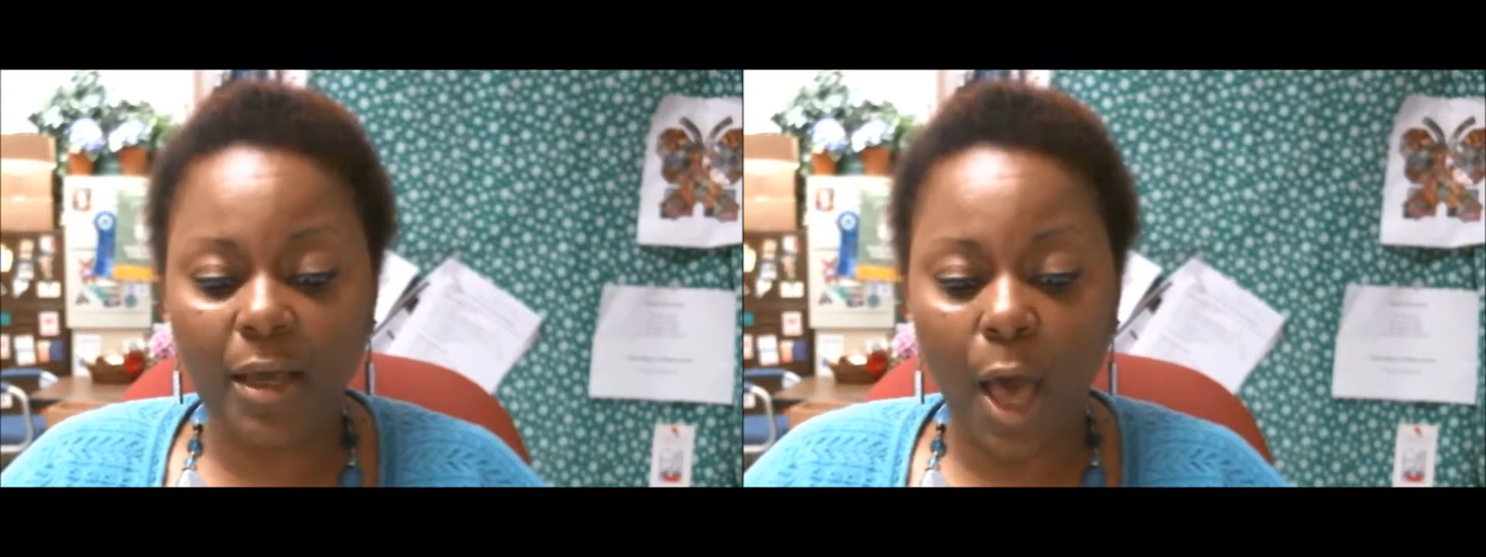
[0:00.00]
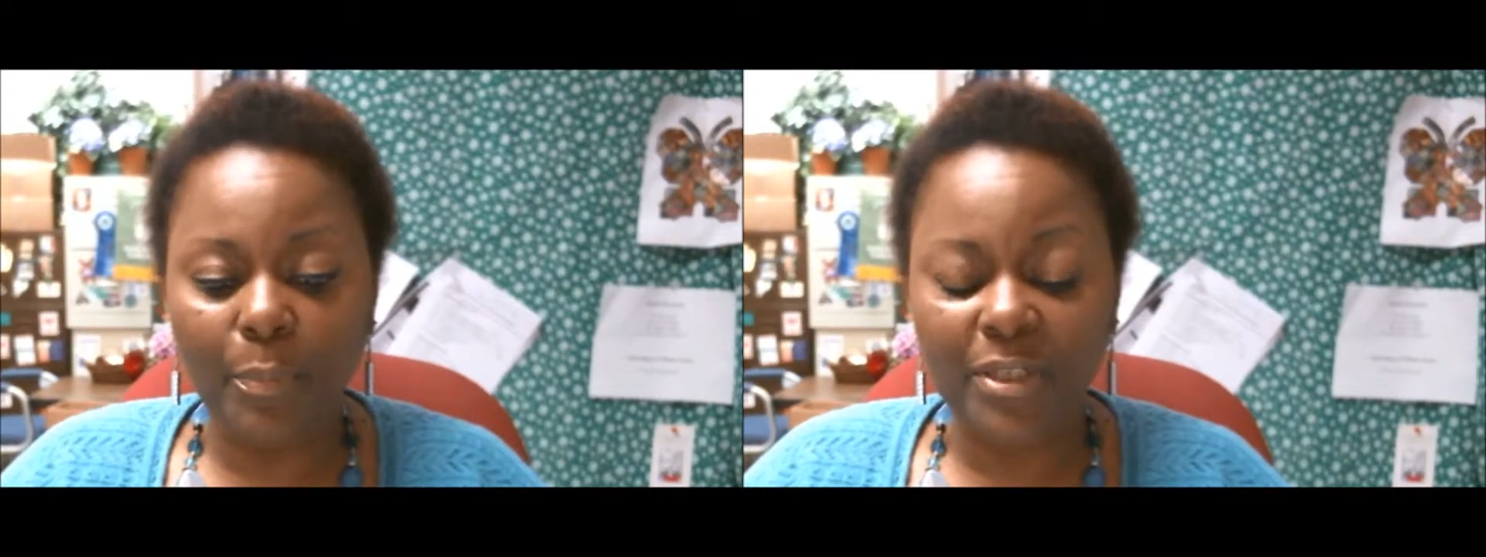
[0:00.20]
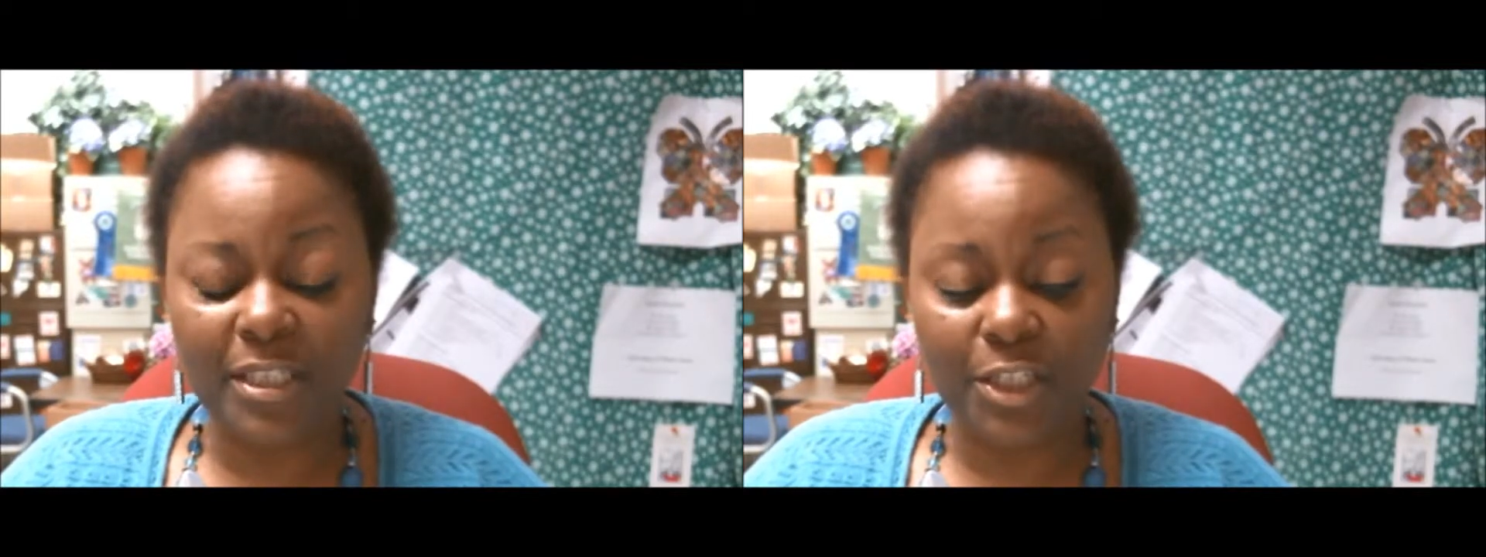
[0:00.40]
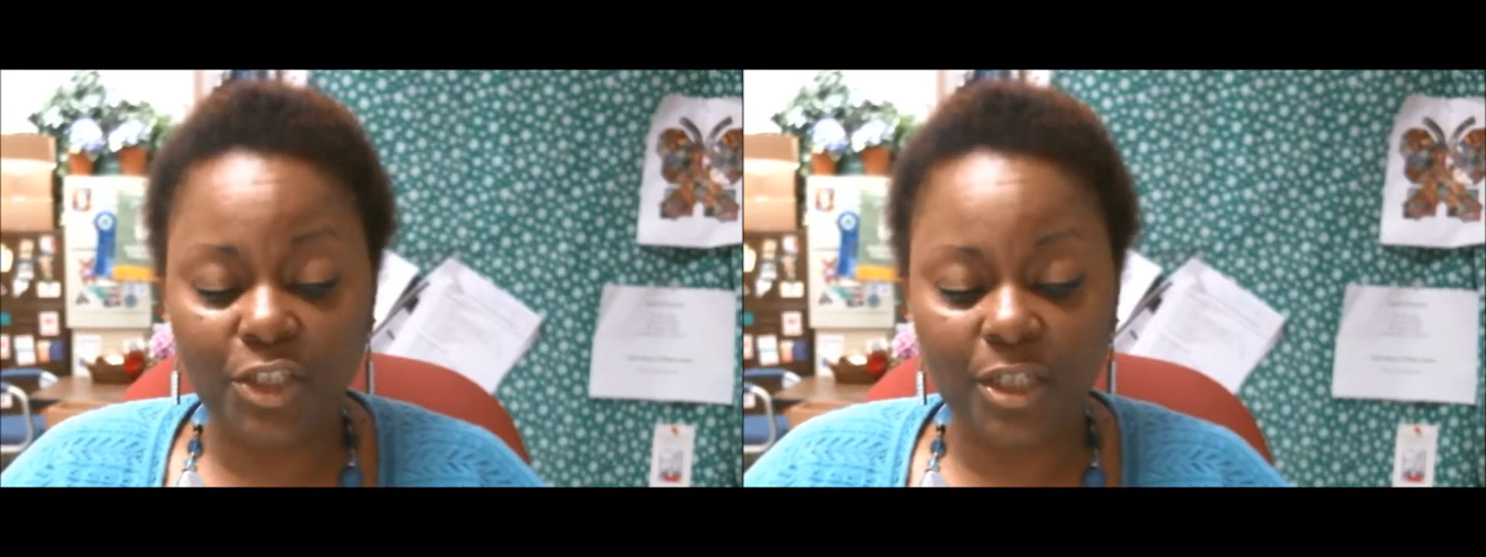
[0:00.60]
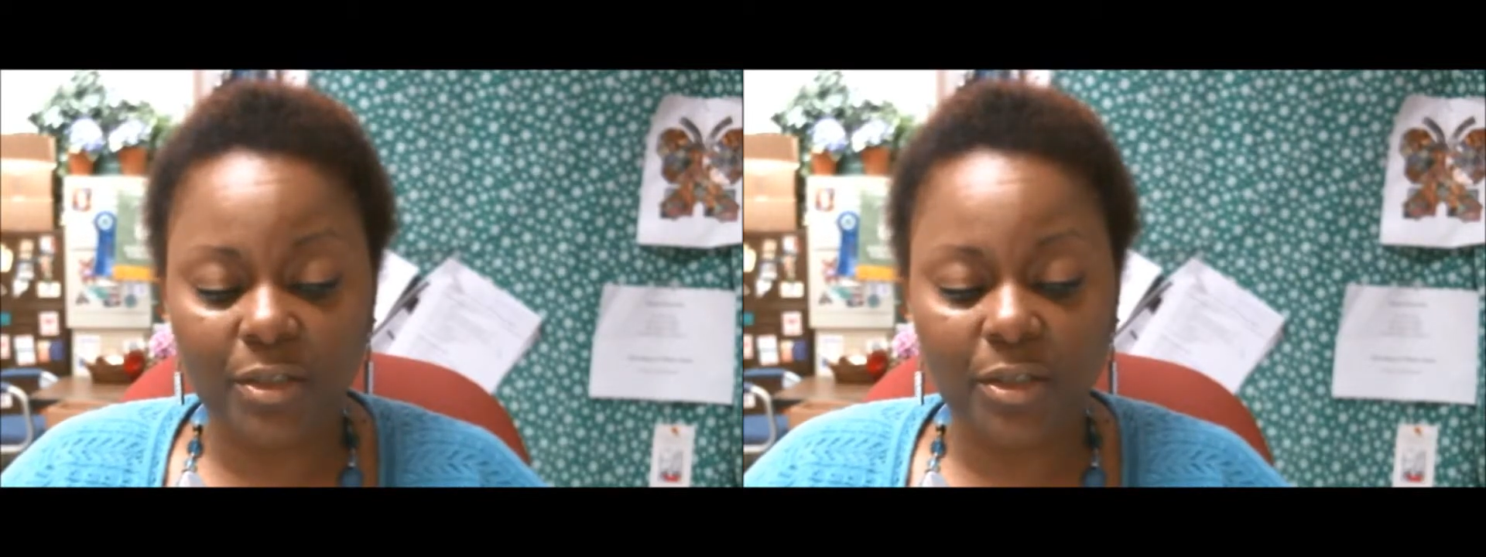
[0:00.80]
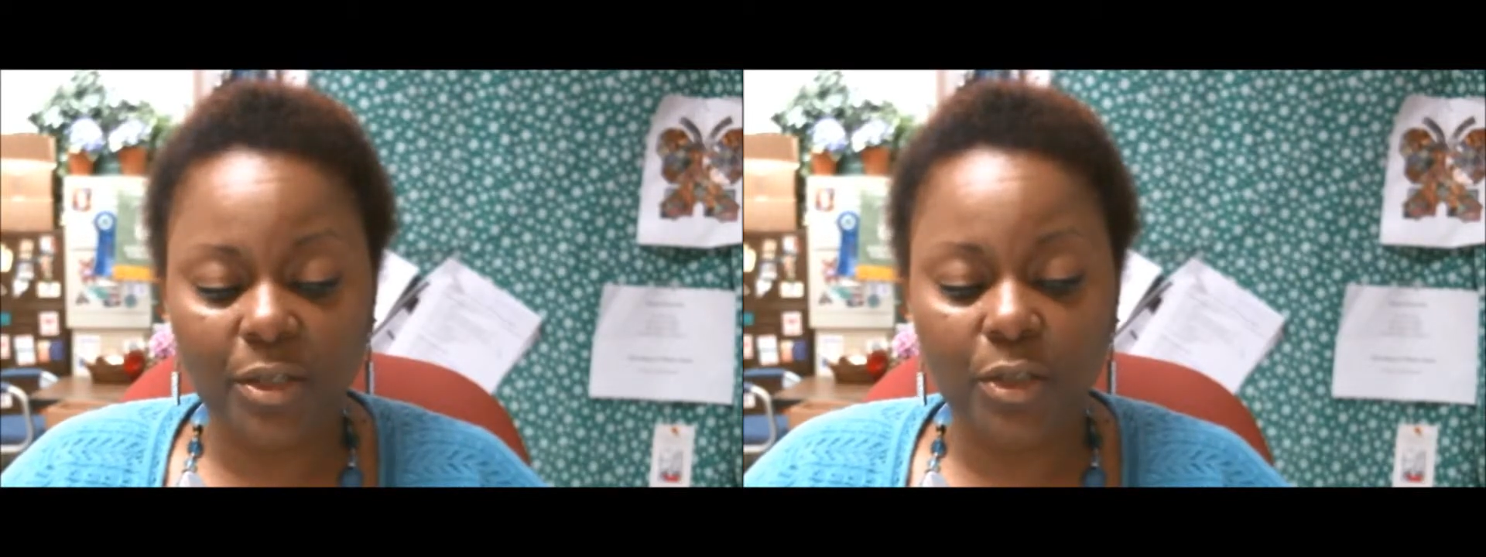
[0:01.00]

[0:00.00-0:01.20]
composition.